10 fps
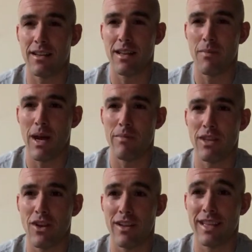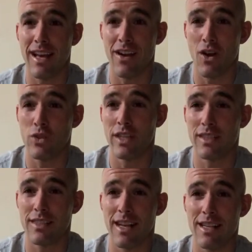they probably thought that oh shit
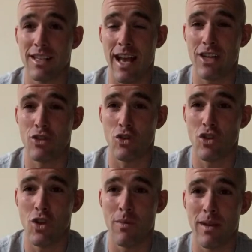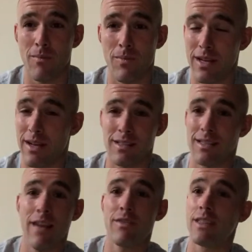this guy's an actual human because
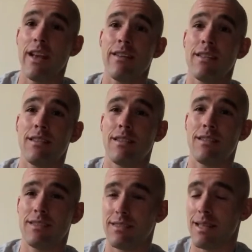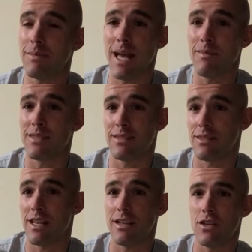they they sometimes
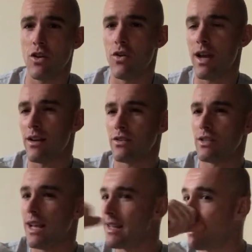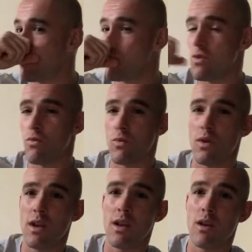they, you know you gotta understand like when you
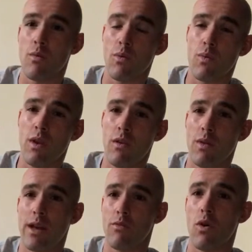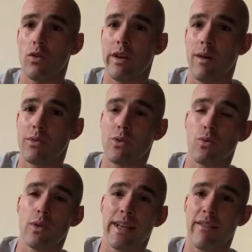when we like rolled up to
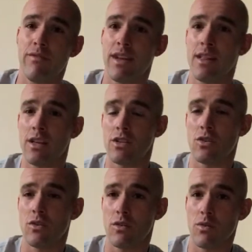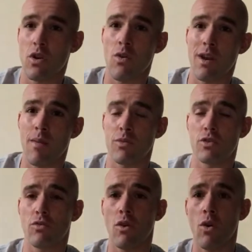like a village or going on
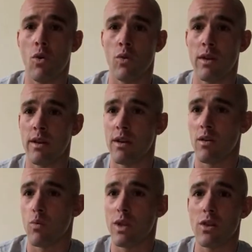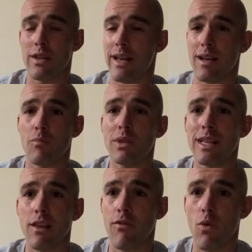patrol we look like
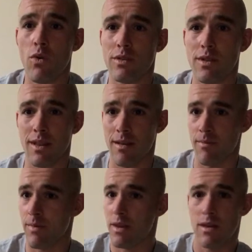completely foreign to them